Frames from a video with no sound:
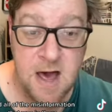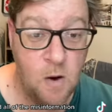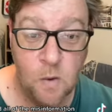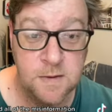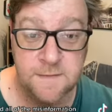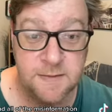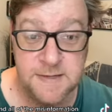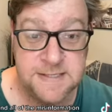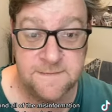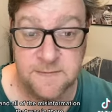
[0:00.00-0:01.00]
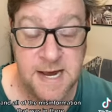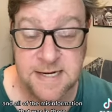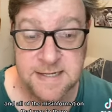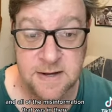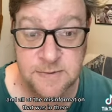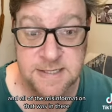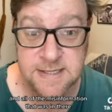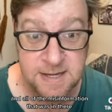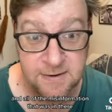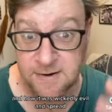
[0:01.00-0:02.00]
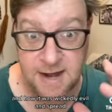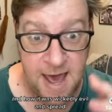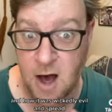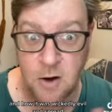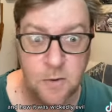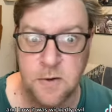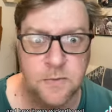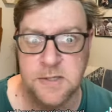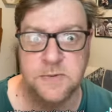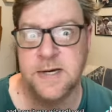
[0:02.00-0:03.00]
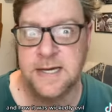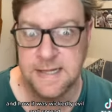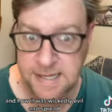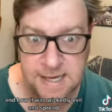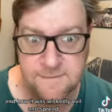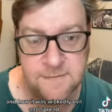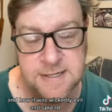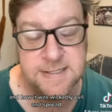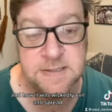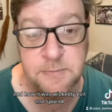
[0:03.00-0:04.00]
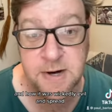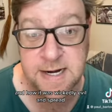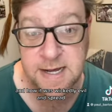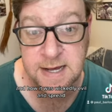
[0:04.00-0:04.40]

all of the misinformation that was in there and how it was wickedly evil and spread,